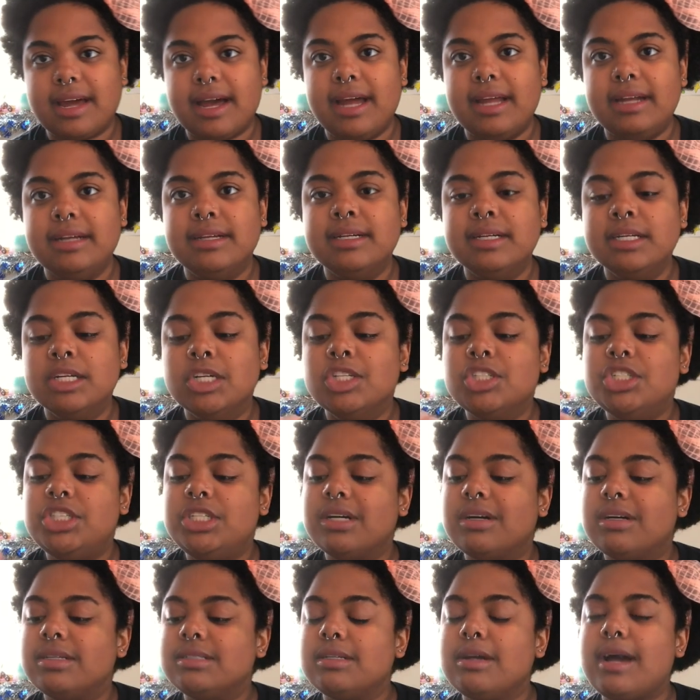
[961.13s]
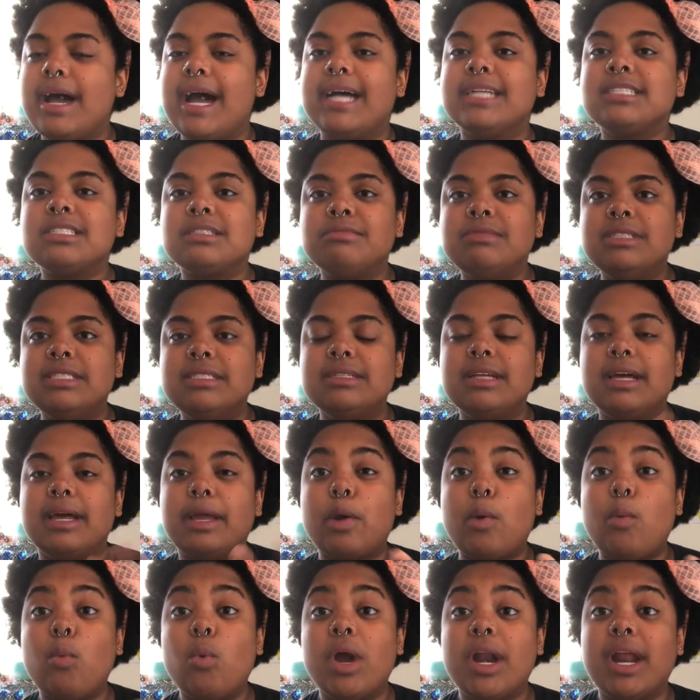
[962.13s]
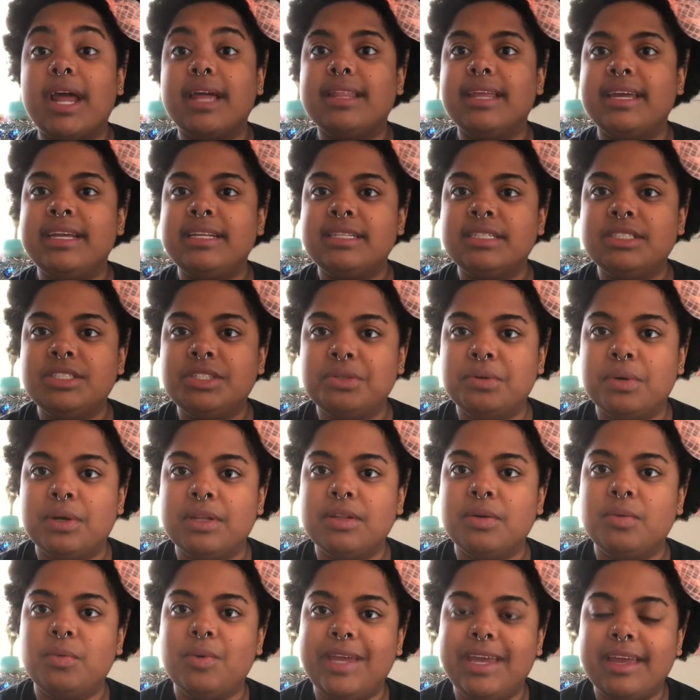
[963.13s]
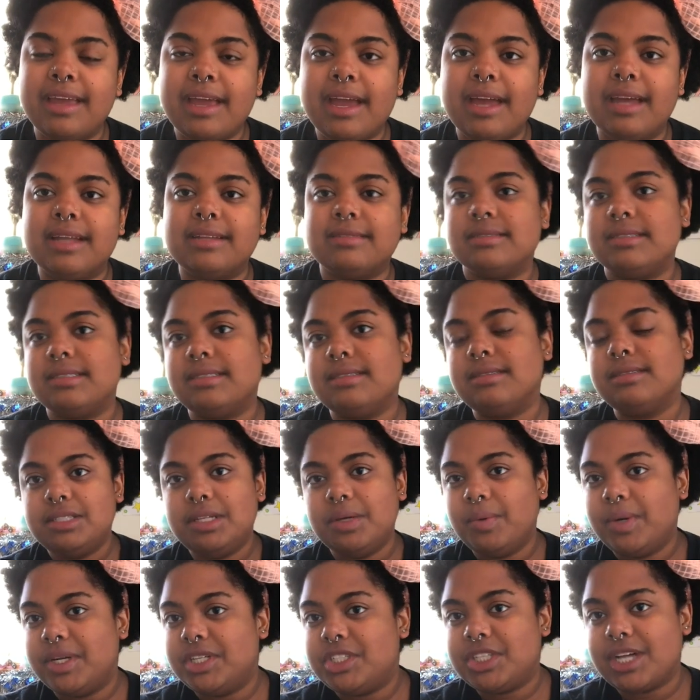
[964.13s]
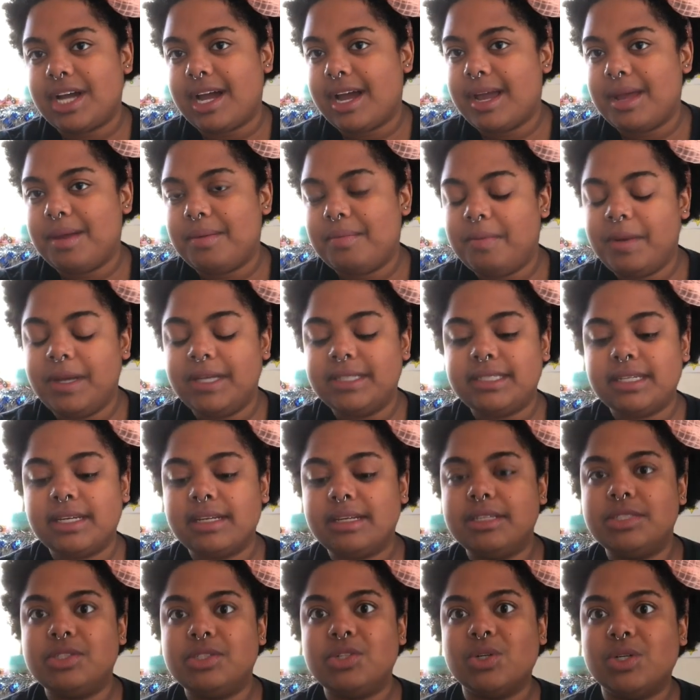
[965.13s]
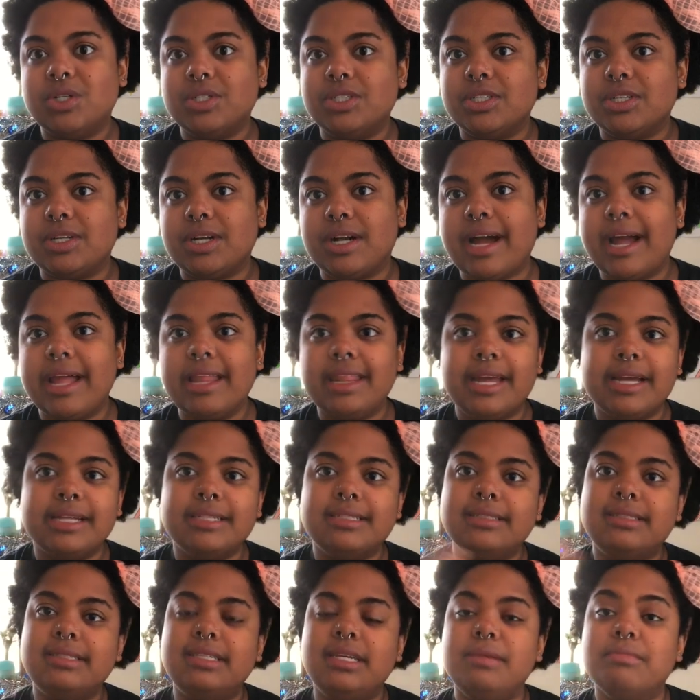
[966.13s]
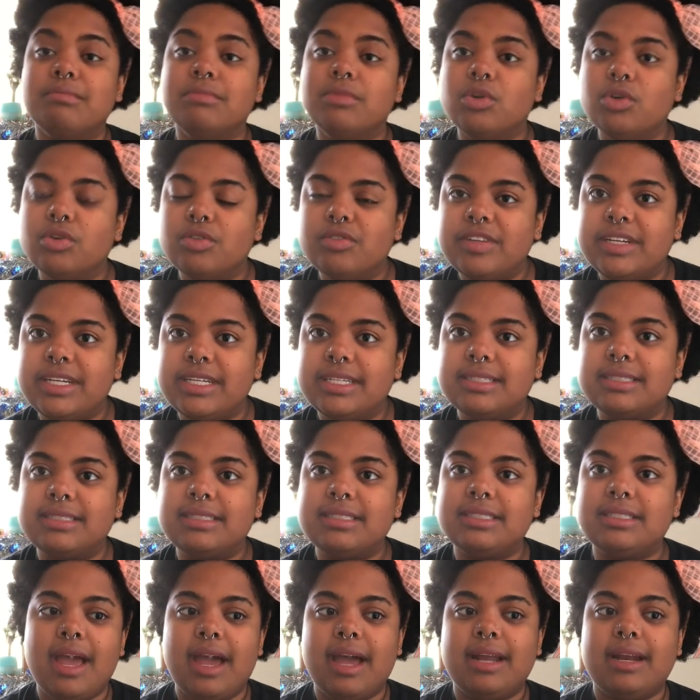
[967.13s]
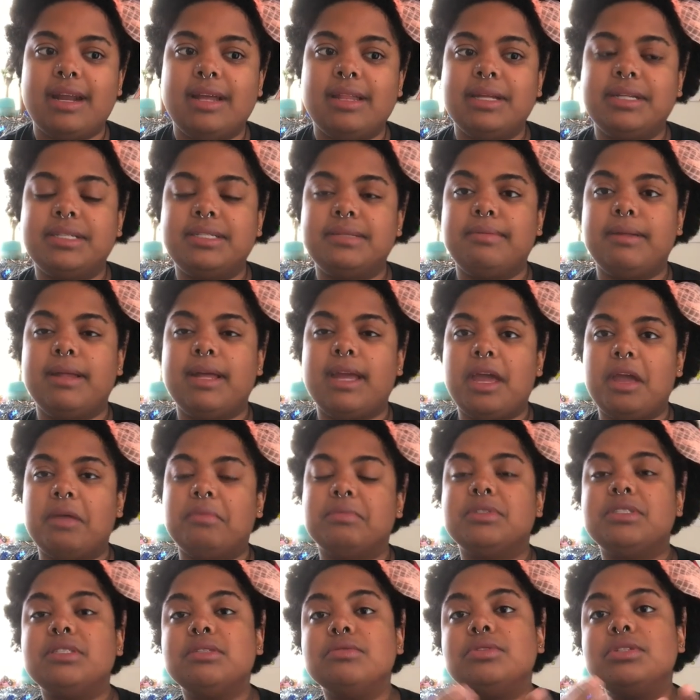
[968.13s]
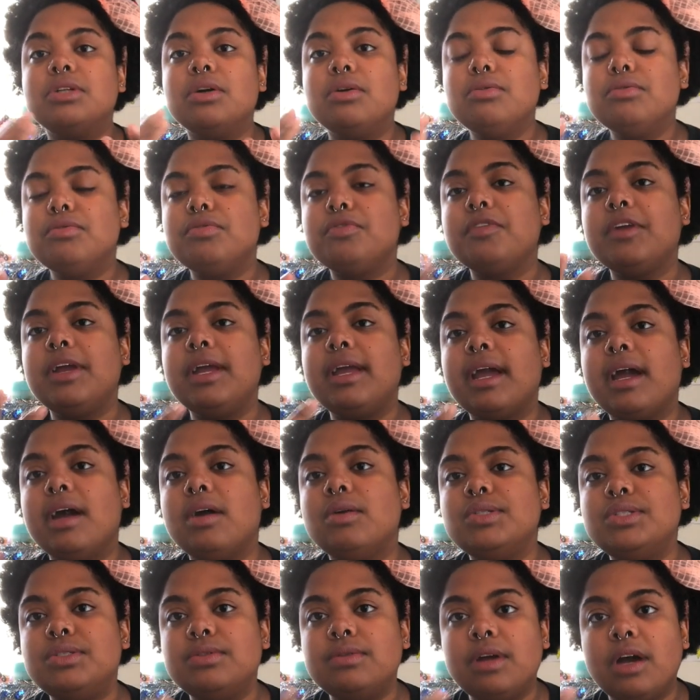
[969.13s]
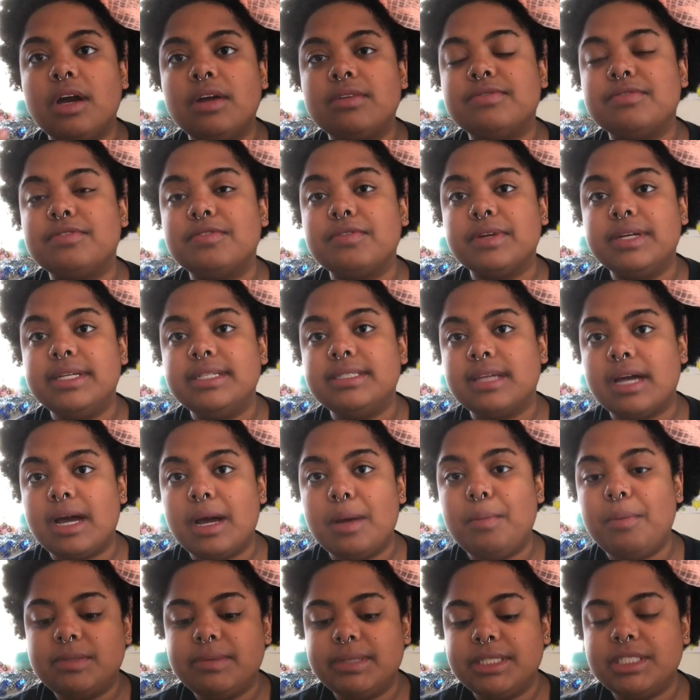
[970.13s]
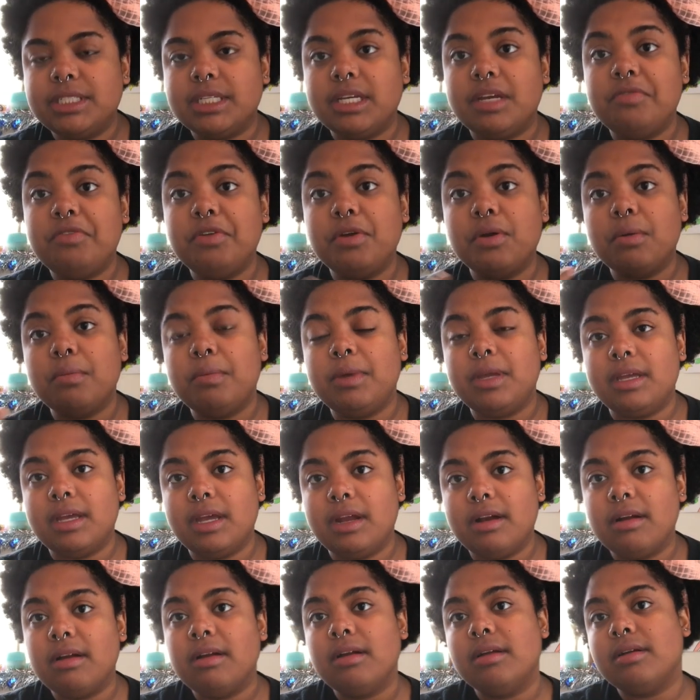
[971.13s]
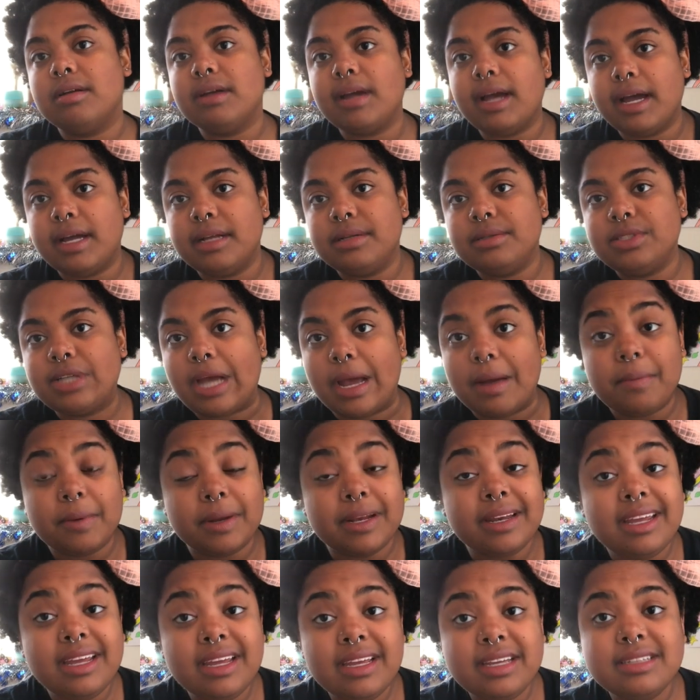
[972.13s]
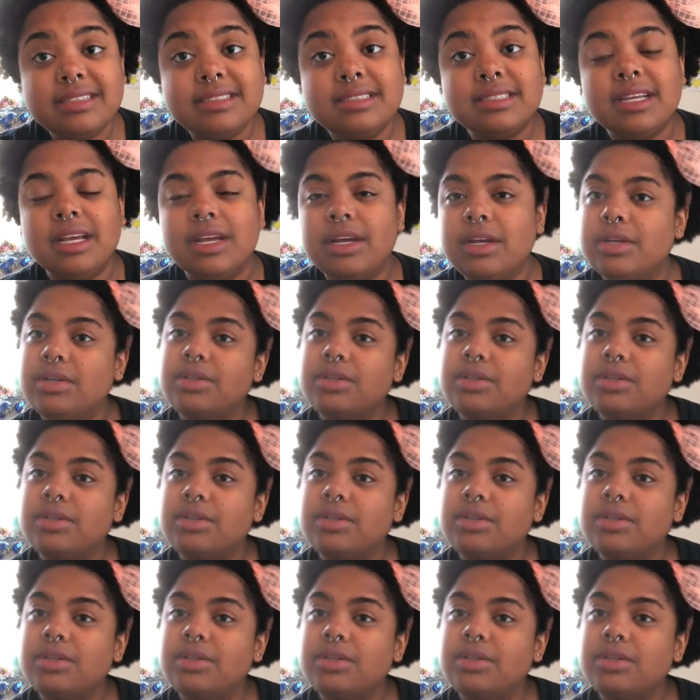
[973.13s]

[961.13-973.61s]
that. She also asked me like what I like to do on the weekends, to which I basically told her I like to see movies and I like to play games. So don't freak out, do not freeze up, especially if you're a beginner at Japanese.